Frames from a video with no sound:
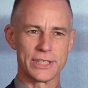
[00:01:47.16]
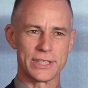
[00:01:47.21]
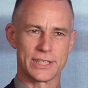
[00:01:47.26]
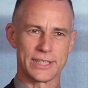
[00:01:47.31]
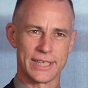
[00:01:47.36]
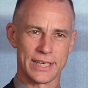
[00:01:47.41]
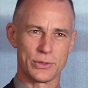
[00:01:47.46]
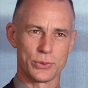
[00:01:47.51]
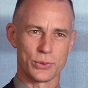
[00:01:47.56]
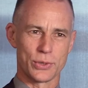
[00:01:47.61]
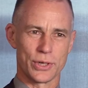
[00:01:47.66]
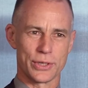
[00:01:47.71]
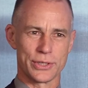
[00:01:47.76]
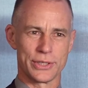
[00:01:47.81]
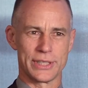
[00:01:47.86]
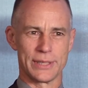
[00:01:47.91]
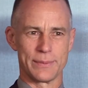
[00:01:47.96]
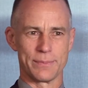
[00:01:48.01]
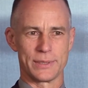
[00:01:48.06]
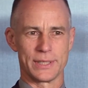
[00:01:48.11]
a central
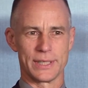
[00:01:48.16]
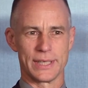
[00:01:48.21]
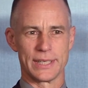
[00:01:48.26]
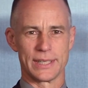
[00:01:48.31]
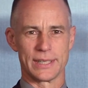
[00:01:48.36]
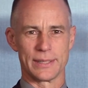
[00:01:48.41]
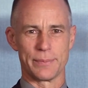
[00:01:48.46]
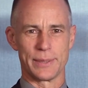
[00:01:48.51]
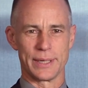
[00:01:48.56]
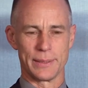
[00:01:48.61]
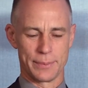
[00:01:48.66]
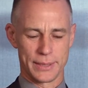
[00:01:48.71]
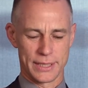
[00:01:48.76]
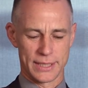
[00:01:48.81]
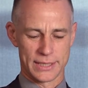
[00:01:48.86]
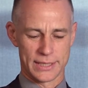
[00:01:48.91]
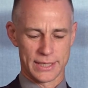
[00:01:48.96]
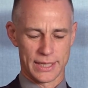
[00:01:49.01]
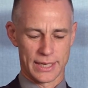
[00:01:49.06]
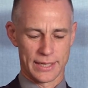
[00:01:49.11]
concept in the
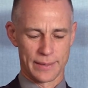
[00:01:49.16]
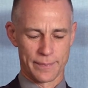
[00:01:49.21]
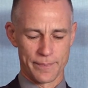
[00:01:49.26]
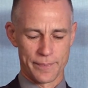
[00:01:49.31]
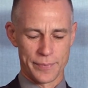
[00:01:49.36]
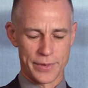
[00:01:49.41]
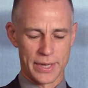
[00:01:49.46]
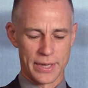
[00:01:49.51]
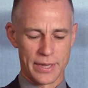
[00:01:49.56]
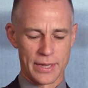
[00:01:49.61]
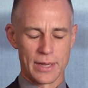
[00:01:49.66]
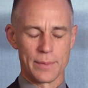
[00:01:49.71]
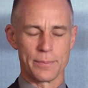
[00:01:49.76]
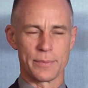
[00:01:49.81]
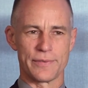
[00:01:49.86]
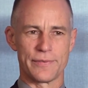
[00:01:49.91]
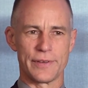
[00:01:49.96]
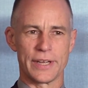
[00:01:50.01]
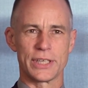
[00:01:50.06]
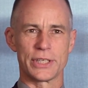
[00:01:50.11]
PPSA.
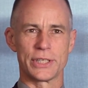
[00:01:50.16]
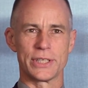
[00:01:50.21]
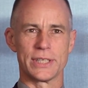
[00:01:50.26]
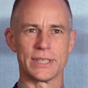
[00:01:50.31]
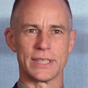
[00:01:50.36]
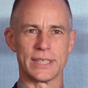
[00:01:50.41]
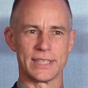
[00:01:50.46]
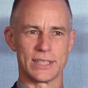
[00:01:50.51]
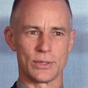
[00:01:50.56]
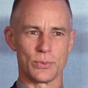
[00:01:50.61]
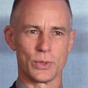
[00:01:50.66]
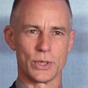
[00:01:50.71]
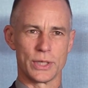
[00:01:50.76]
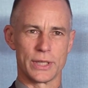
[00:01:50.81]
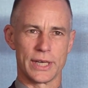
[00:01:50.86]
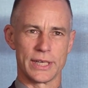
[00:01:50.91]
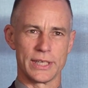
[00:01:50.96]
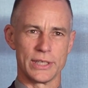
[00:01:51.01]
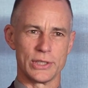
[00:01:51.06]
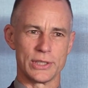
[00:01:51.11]
Perfection is the word
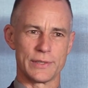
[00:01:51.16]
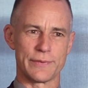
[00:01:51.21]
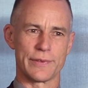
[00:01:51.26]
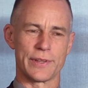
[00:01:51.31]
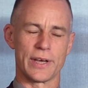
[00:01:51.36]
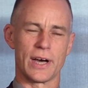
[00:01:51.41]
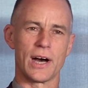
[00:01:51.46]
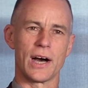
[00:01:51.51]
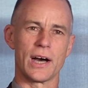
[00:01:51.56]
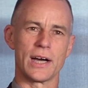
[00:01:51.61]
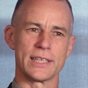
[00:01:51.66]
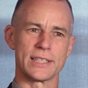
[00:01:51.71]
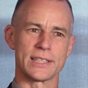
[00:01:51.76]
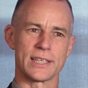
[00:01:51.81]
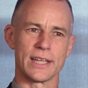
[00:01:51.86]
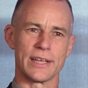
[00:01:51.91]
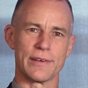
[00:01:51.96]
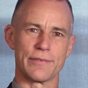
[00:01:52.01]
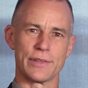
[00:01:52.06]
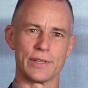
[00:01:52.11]
they use for the highest
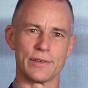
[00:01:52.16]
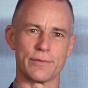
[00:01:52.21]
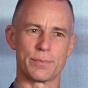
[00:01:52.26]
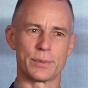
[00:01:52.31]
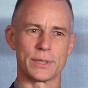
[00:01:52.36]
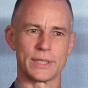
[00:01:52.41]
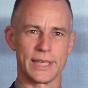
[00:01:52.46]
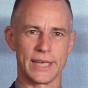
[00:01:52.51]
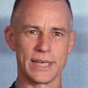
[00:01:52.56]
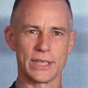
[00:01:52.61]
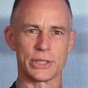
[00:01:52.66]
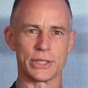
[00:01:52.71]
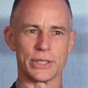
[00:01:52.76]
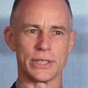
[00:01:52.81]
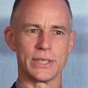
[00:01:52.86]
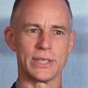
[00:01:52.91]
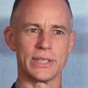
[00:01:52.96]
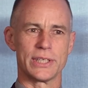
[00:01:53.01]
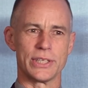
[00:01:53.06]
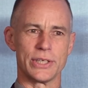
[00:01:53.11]
level of
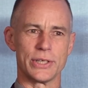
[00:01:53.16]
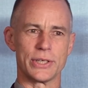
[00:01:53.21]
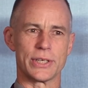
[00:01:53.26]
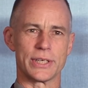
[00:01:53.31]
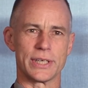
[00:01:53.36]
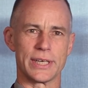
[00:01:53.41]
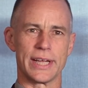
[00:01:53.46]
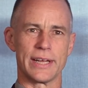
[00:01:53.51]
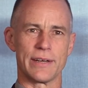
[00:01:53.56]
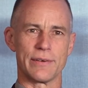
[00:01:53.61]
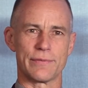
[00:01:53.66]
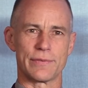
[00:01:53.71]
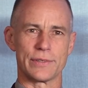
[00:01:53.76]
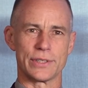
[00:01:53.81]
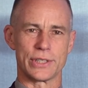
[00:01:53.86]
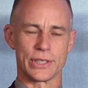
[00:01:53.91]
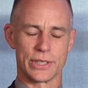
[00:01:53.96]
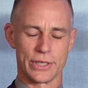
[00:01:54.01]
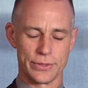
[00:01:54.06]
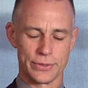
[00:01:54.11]
protection that you can get for a
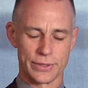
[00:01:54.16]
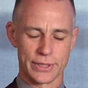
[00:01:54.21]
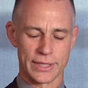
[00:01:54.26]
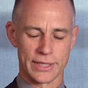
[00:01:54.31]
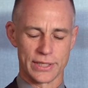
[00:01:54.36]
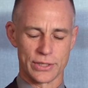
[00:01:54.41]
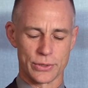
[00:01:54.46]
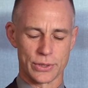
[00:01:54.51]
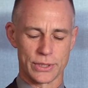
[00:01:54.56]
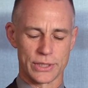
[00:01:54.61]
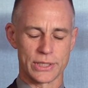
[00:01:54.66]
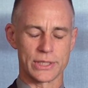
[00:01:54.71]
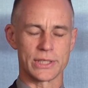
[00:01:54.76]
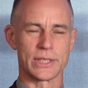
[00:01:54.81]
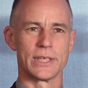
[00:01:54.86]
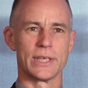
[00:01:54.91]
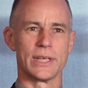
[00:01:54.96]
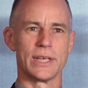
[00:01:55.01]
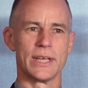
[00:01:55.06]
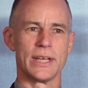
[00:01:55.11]
security interest.
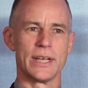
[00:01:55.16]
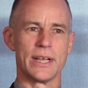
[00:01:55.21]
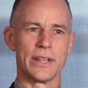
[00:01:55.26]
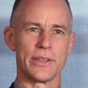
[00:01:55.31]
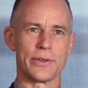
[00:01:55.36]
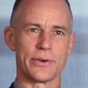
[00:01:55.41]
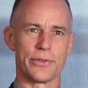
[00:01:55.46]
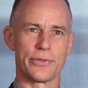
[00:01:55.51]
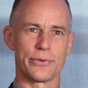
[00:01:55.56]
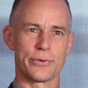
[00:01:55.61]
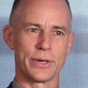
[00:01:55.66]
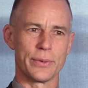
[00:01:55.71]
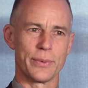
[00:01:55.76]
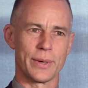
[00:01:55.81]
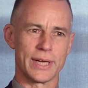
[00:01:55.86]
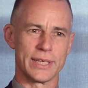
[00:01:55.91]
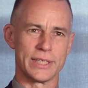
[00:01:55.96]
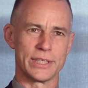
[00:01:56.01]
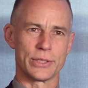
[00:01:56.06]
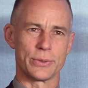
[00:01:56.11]
There are three
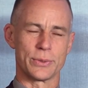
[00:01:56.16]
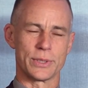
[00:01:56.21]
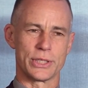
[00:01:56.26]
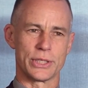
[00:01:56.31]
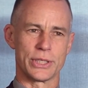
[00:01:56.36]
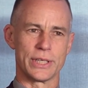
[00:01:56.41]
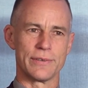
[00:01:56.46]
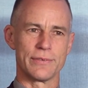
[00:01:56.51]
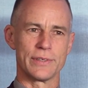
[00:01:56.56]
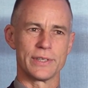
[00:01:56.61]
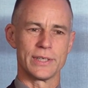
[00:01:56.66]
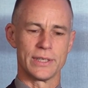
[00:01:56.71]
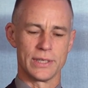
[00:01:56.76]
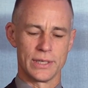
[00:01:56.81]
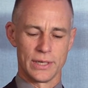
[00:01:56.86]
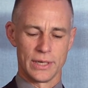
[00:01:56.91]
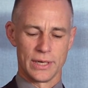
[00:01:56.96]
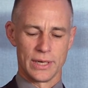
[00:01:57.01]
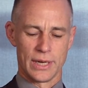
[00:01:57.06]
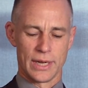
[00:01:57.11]
ways to achieve it:
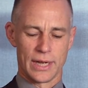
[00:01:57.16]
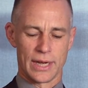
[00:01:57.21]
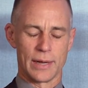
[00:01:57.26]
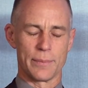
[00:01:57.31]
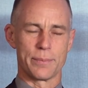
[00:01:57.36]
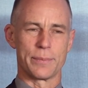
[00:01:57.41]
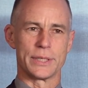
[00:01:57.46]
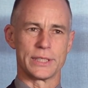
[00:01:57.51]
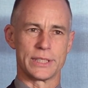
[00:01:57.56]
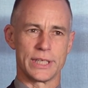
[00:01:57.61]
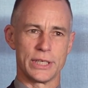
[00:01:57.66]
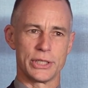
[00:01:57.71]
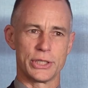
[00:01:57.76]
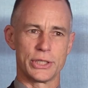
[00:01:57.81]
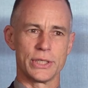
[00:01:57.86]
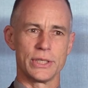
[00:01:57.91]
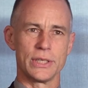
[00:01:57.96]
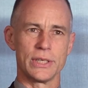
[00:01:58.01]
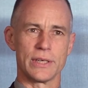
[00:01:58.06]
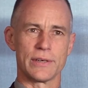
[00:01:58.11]

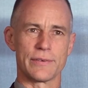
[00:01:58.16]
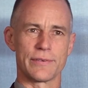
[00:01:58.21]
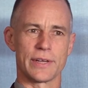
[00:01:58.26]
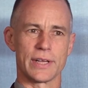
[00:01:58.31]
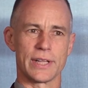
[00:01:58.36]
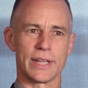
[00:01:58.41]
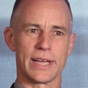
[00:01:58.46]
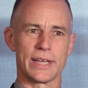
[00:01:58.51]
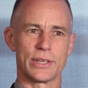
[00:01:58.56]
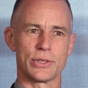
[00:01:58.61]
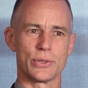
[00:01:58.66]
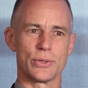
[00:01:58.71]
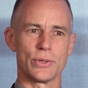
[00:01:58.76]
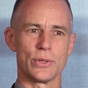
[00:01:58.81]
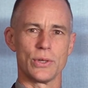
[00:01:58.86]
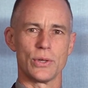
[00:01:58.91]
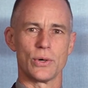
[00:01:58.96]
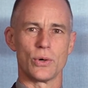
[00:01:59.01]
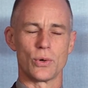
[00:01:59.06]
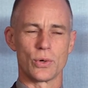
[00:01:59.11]
possession of
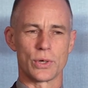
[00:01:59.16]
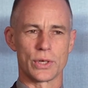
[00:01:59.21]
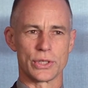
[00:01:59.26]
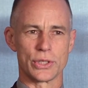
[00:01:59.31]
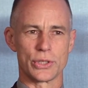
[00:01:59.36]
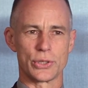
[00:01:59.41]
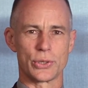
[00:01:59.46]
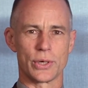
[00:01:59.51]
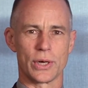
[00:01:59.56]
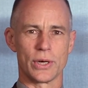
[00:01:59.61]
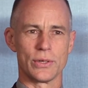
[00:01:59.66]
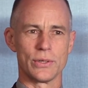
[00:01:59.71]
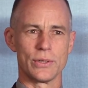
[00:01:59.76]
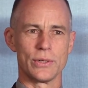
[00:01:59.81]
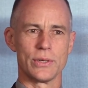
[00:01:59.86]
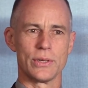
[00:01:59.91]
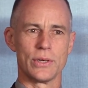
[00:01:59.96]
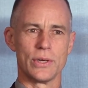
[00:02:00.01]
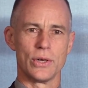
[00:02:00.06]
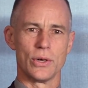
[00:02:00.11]
collateral or control
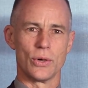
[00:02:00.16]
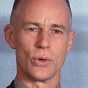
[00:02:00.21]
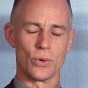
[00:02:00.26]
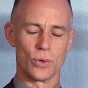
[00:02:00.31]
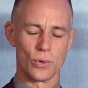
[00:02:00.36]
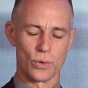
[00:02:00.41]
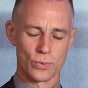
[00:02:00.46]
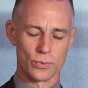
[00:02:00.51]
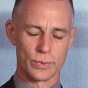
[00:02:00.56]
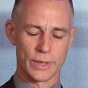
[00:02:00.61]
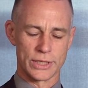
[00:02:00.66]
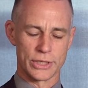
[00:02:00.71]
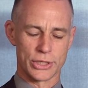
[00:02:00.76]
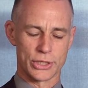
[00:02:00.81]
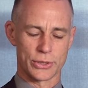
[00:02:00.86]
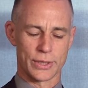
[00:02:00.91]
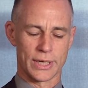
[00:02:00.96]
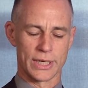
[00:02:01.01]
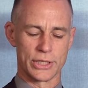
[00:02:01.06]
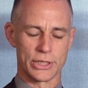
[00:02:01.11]
or
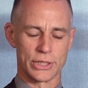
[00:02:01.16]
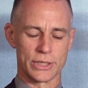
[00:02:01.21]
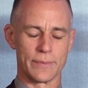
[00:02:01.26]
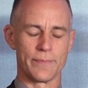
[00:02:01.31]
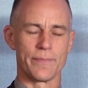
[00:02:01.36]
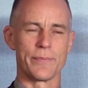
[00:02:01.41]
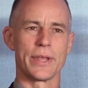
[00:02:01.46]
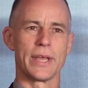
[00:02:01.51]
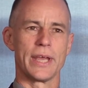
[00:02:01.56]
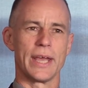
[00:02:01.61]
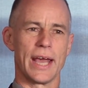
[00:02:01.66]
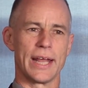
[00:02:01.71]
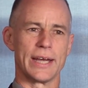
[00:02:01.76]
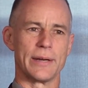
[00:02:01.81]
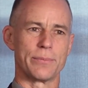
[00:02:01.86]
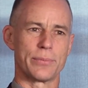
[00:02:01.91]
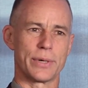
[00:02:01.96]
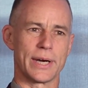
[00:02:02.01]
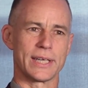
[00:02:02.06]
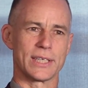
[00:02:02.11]
registration. And
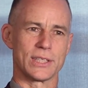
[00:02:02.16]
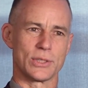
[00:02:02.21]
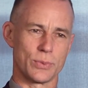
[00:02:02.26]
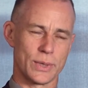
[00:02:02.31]
in practice,